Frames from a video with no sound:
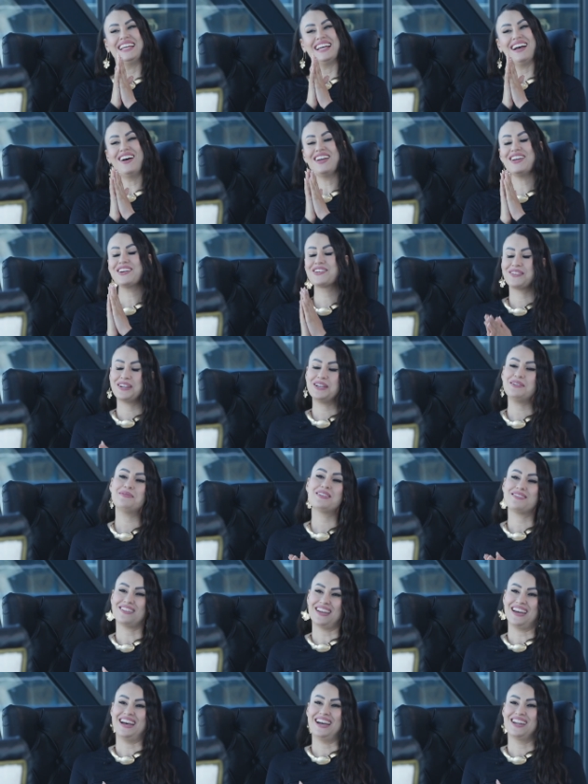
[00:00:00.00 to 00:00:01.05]
I agree with
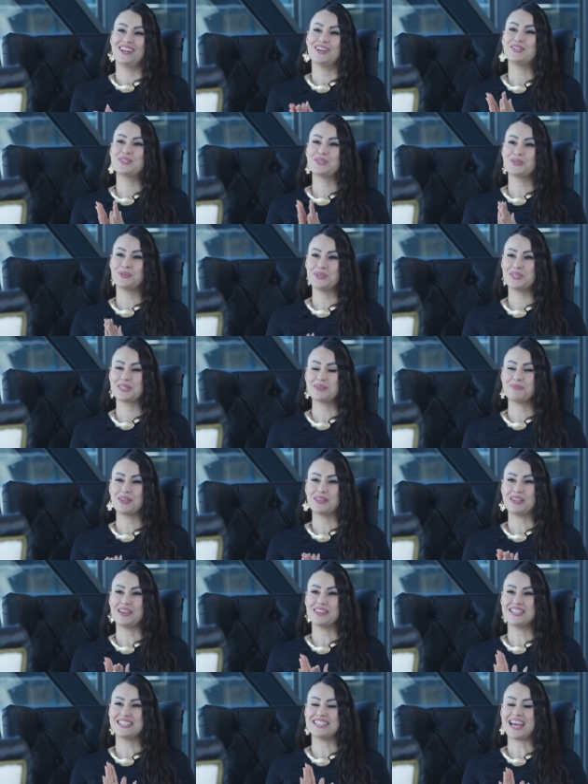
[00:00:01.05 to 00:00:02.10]
that. And I saw yeah. something
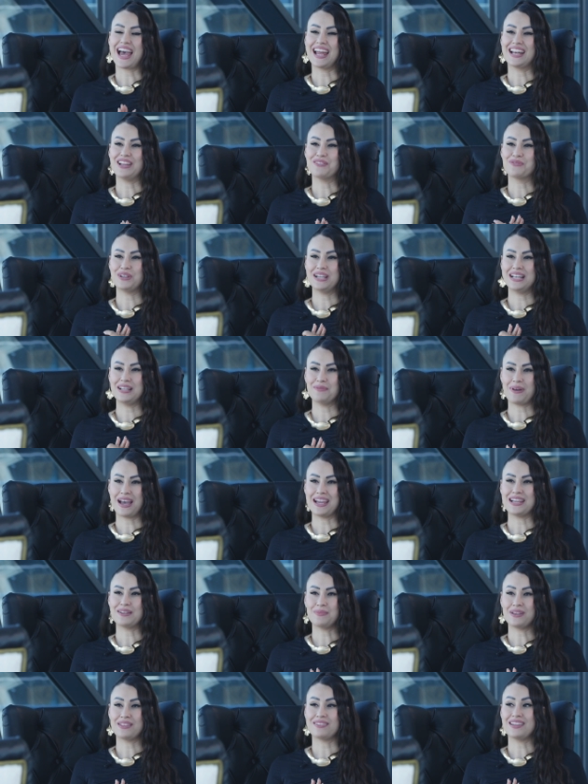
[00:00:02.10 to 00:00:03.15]
the other day and it really
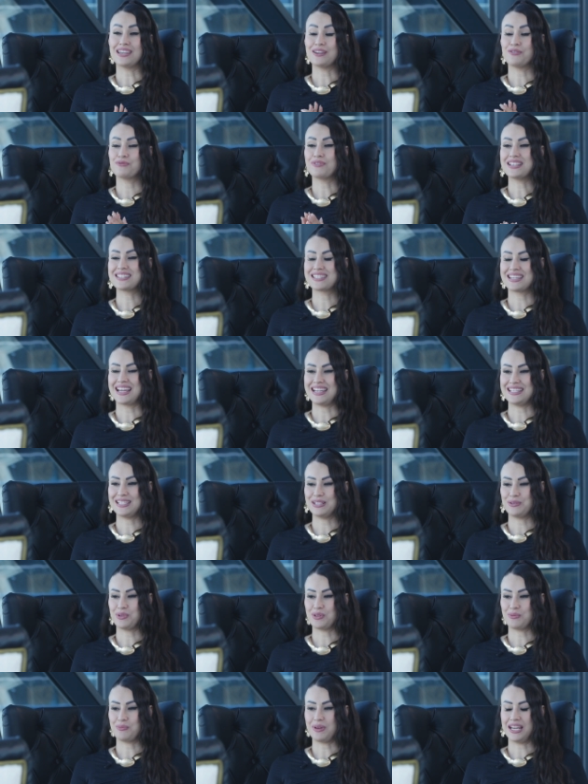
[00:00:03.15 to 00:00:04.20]
made me think it resonated
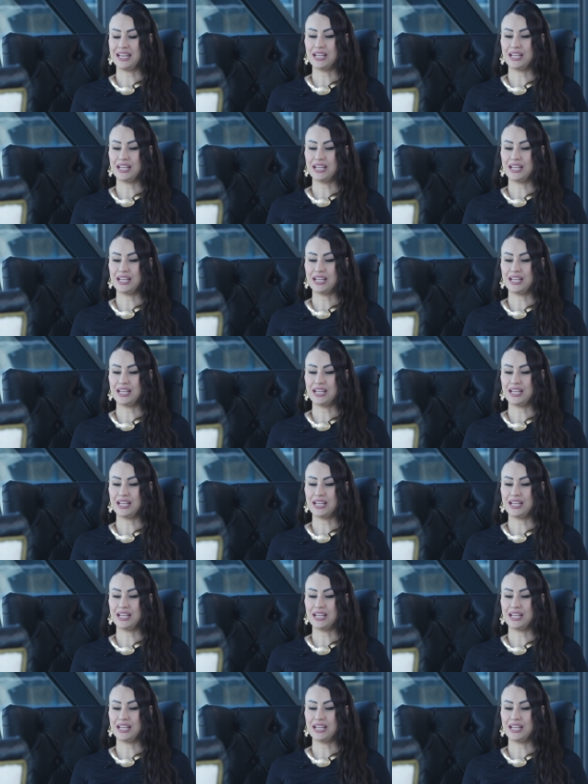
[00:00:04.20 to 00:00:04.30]
with me. Yeah.